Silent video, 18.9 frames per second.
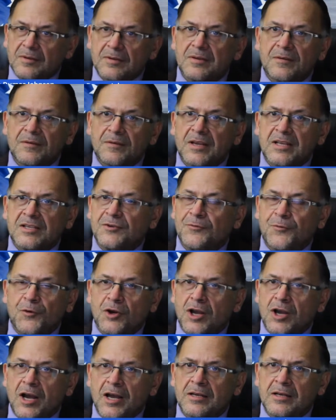It's
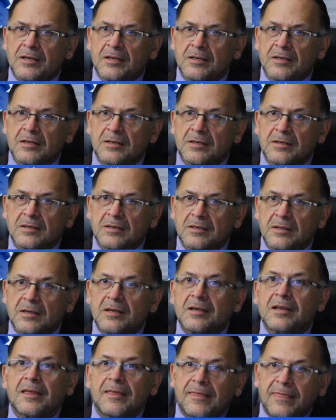forgotten.
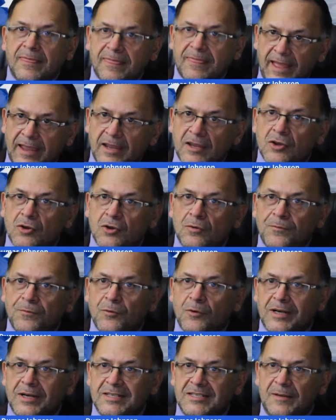Thank you
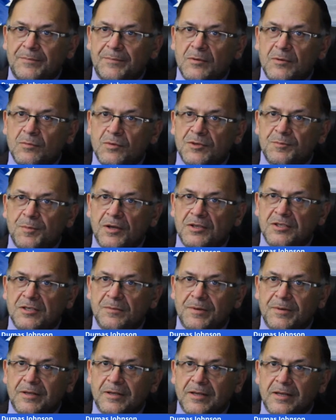for accepting
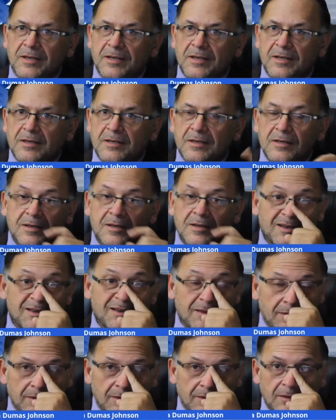responsibility.
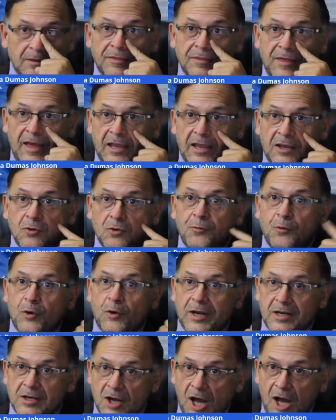Thank you for
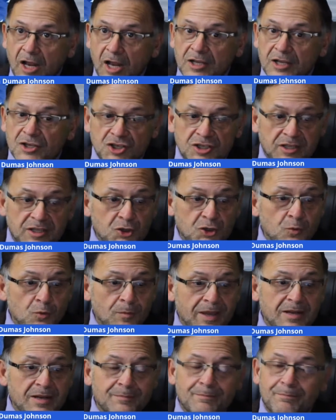acknowledging that you
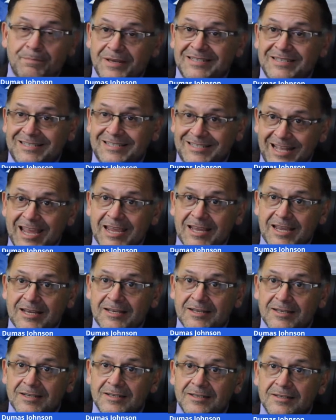made a mistake.
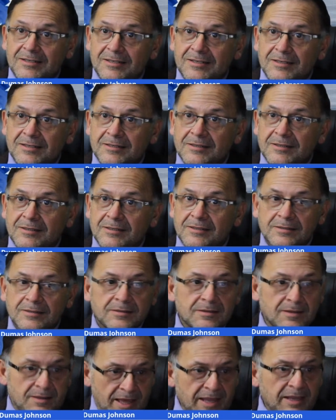
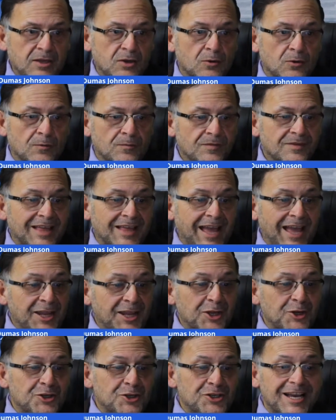Thank you. Thank
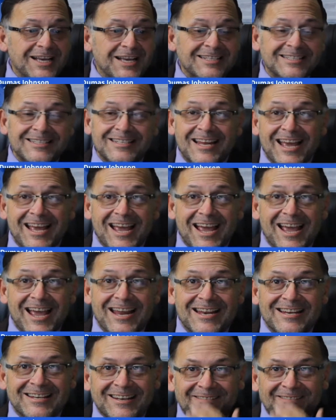you,
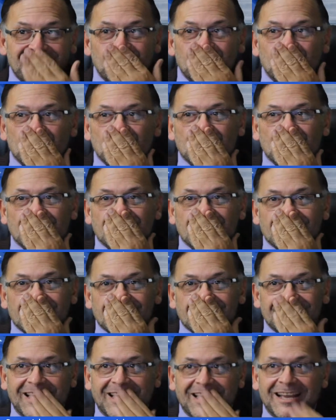Jesslyn.
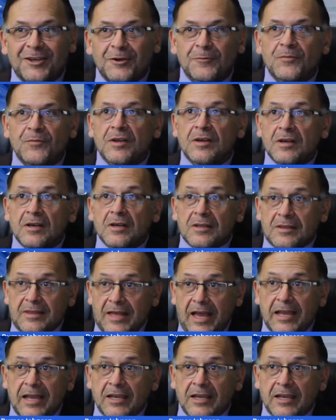Thank you. Thank